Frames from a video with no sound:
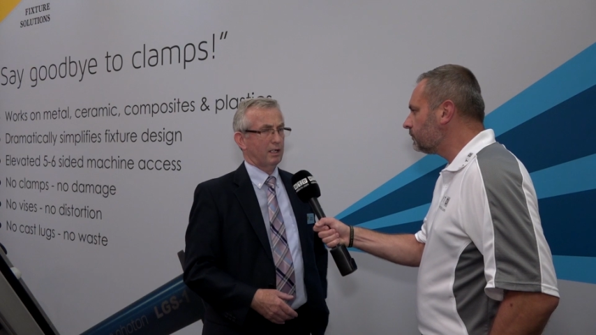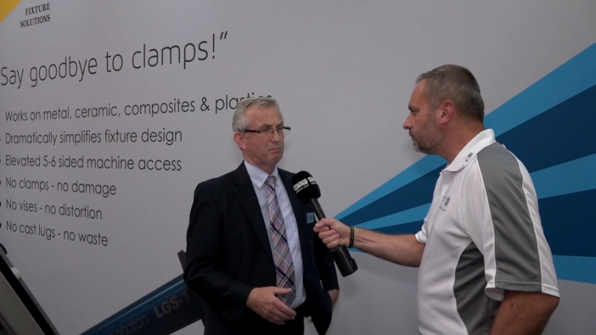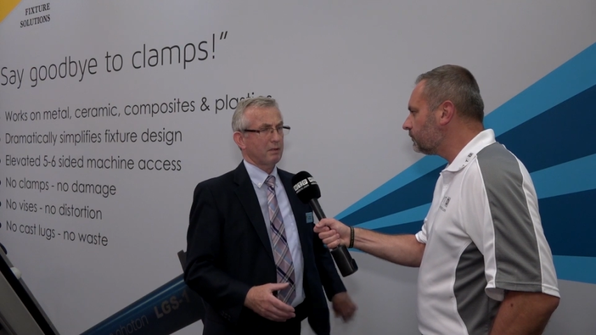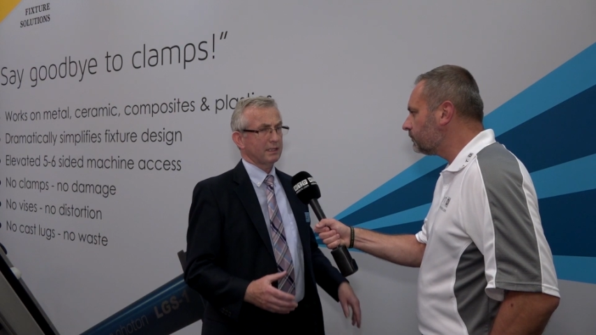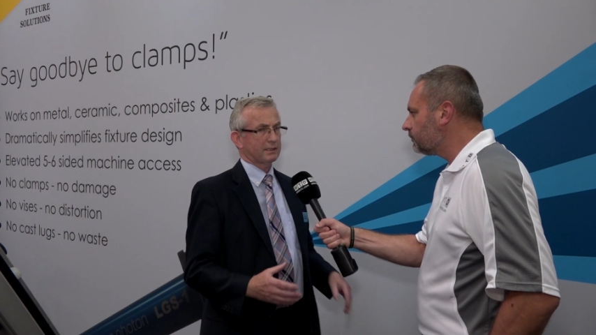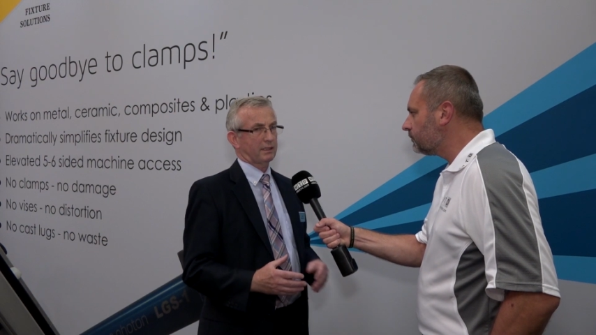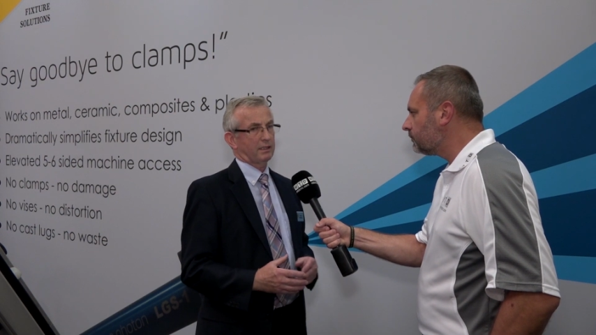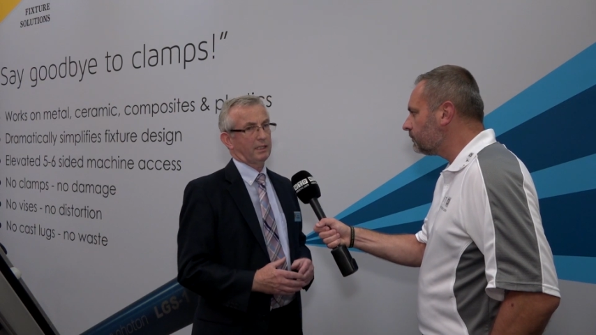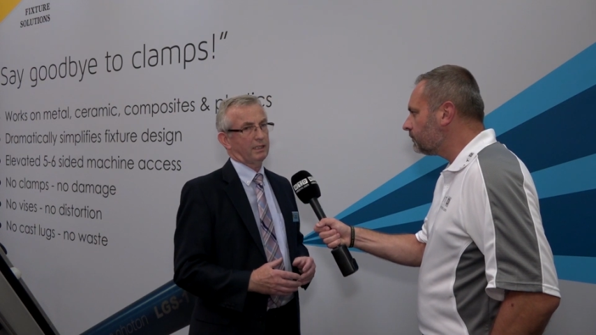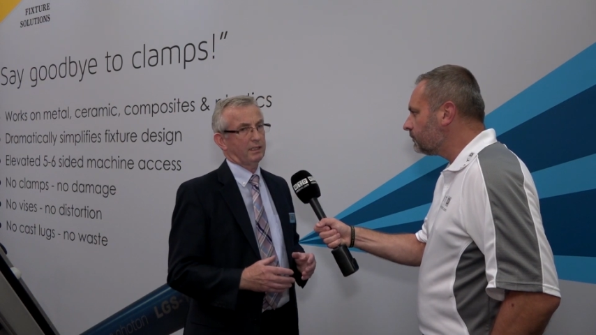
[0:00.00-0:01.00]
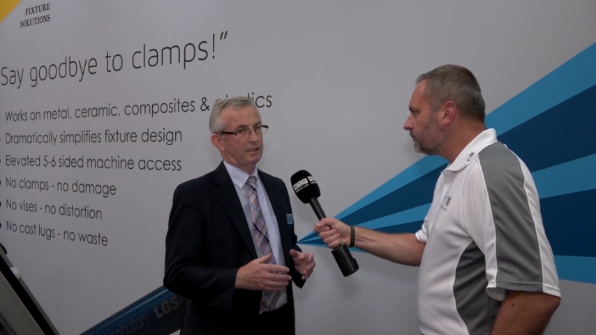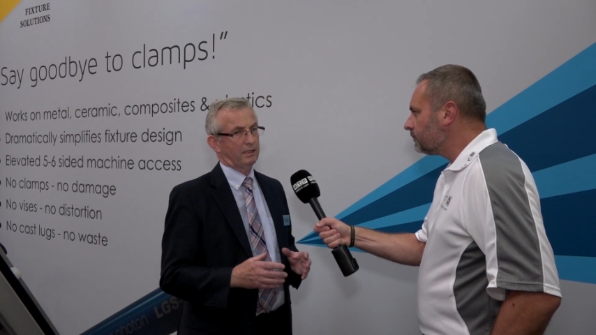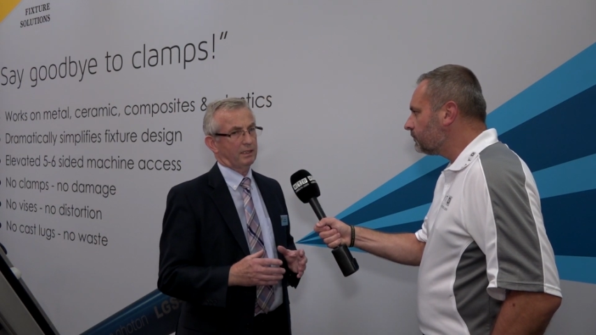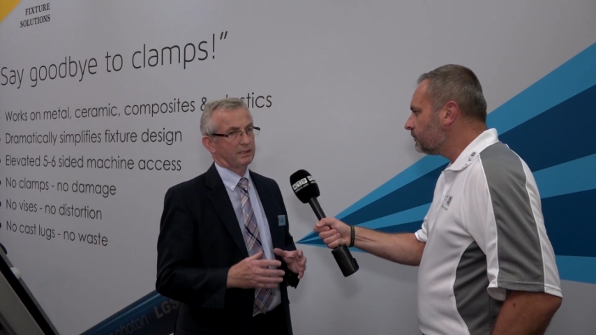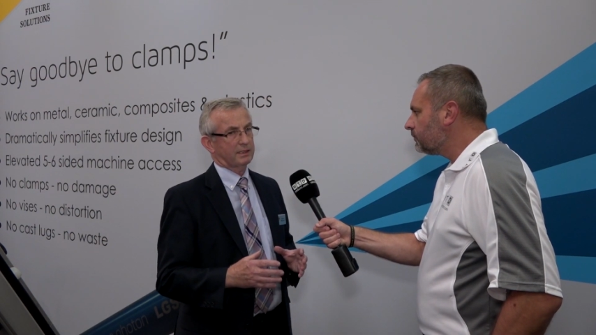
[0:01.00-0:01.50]
Speaker 1: it basically
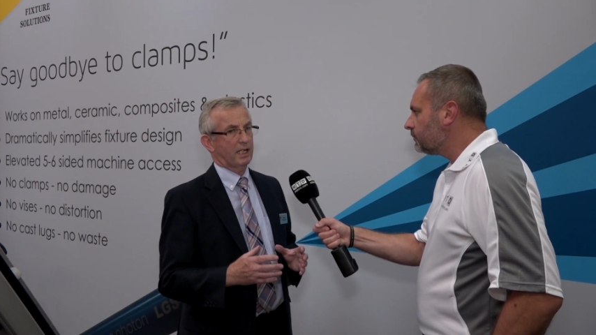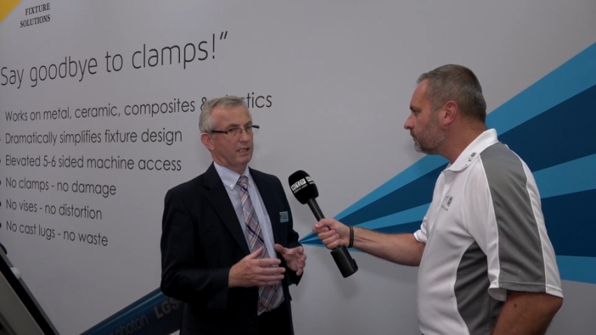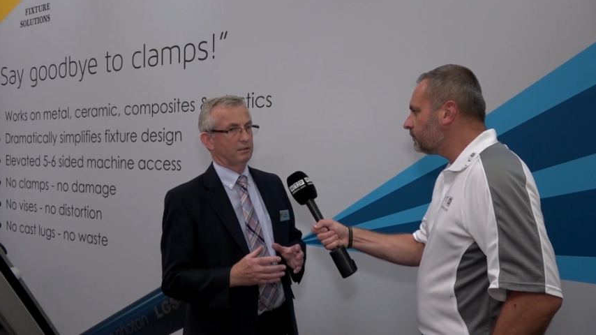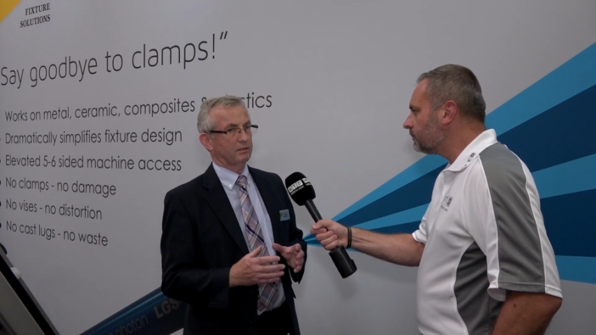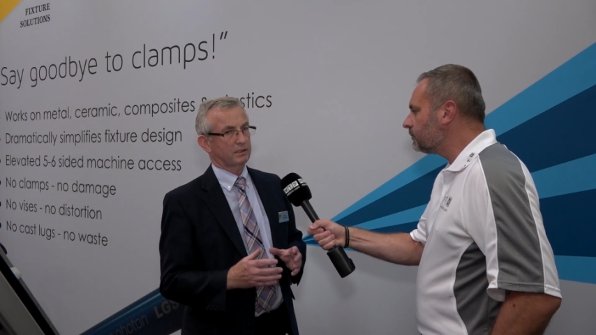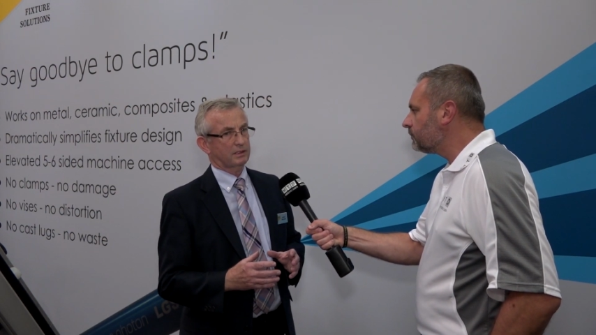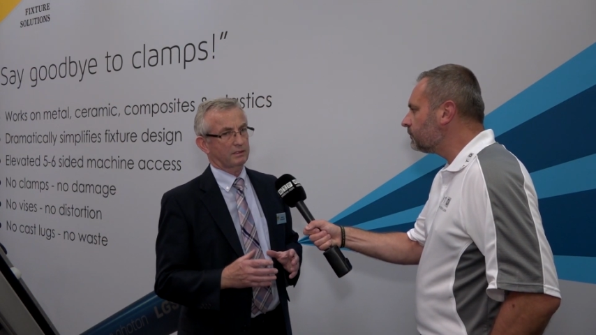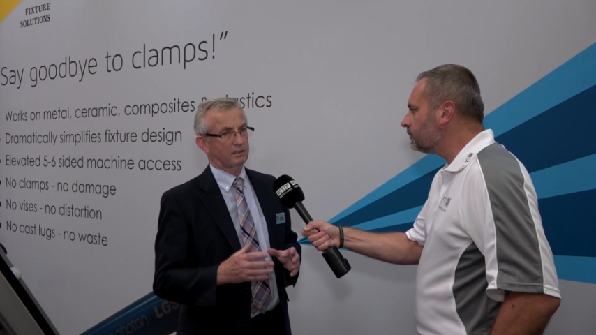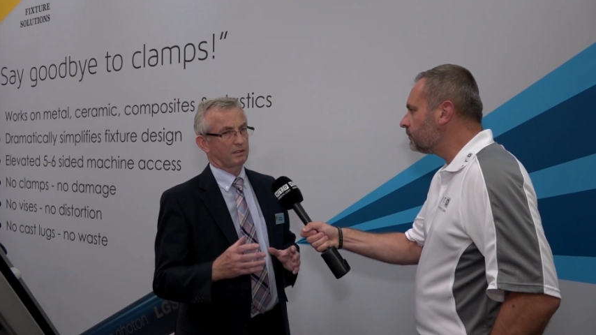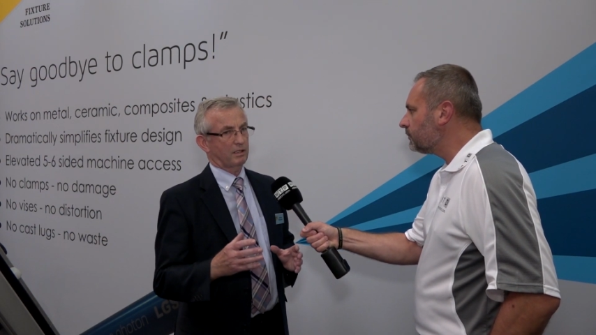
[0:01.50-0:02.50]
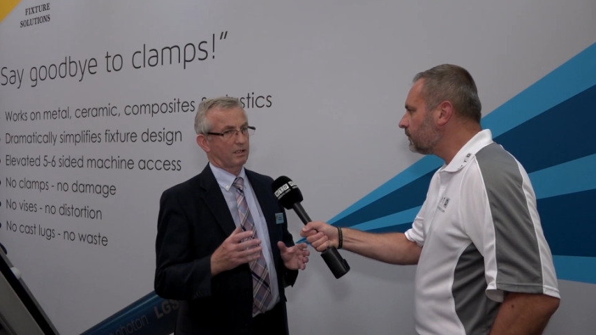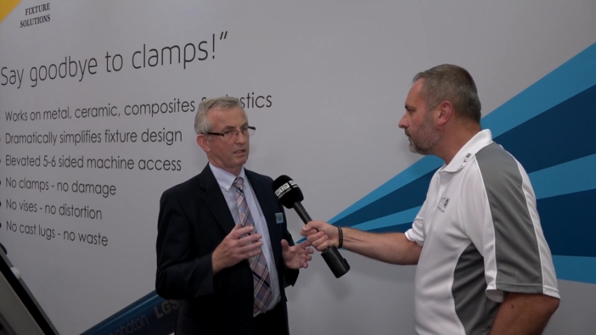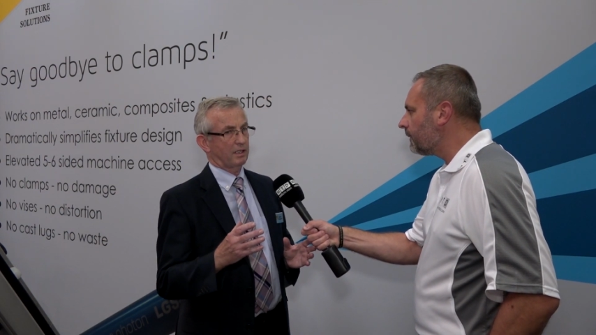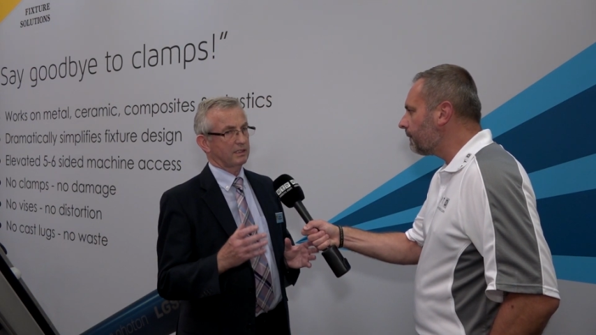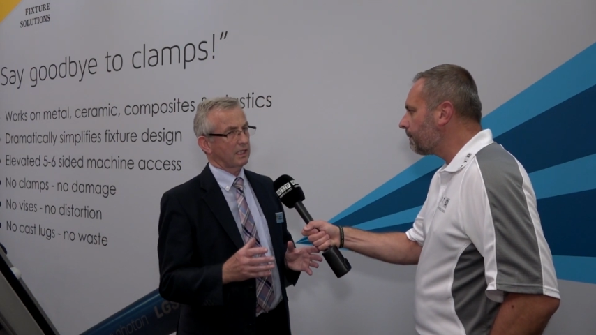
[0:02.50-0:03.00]
entails
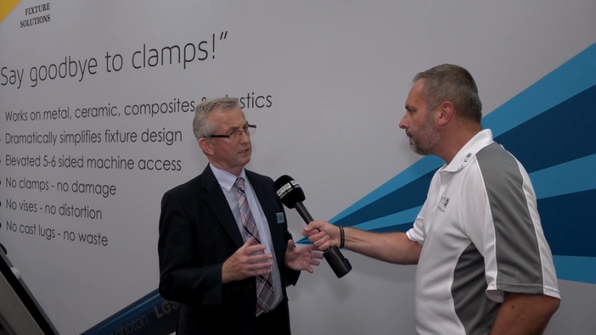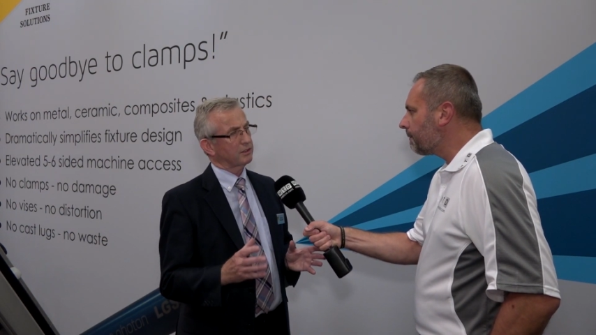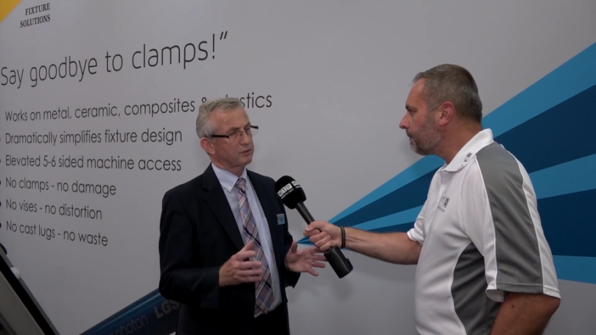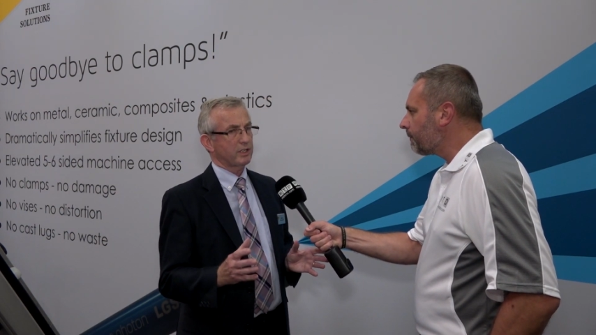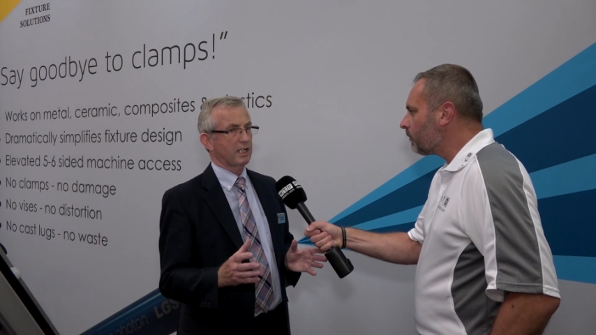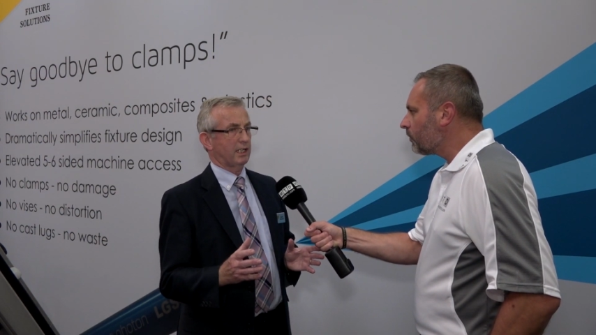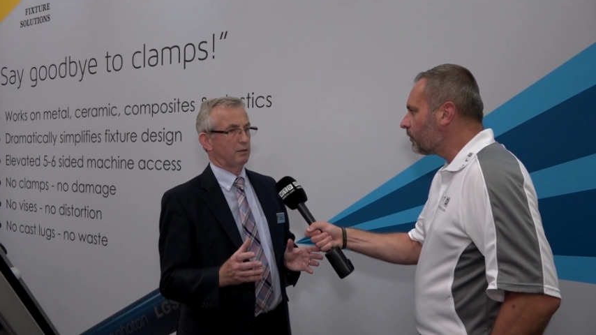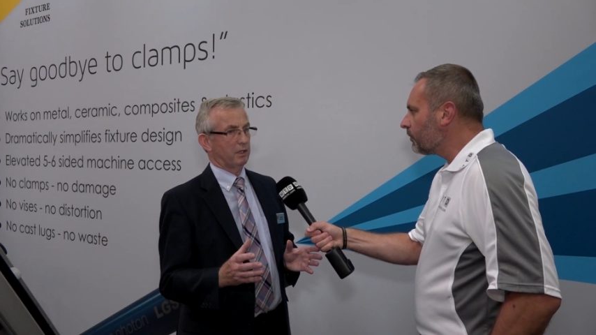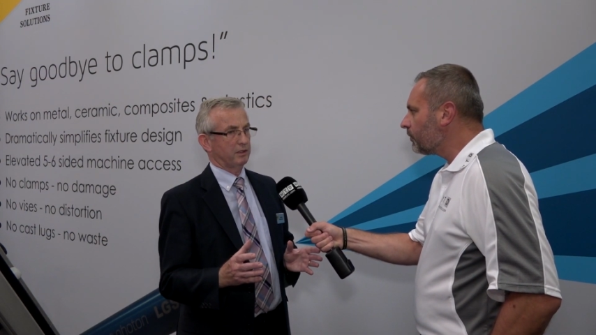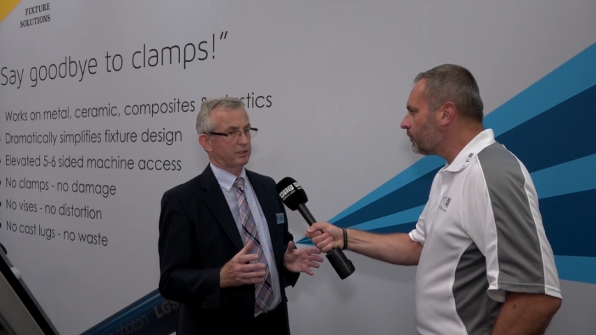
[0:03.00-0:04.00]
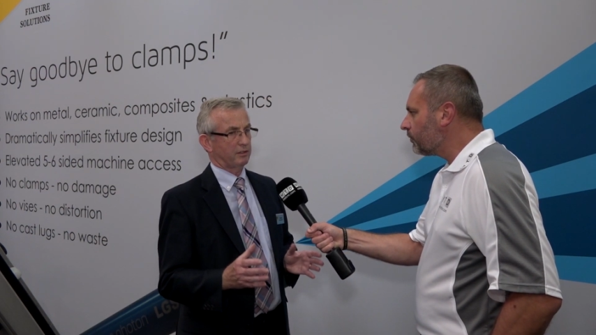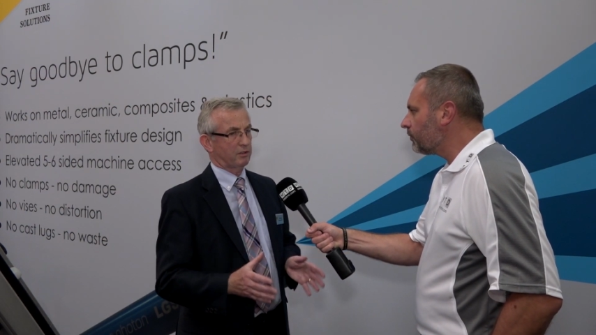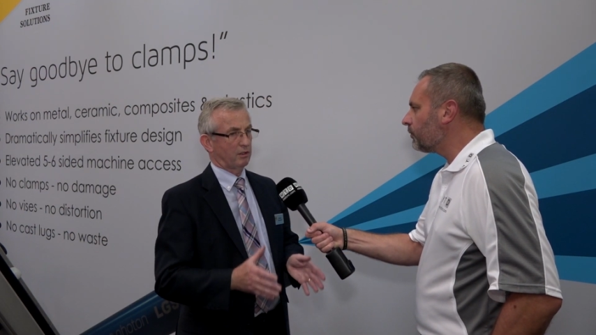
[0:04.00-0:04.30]
entails three elements. You've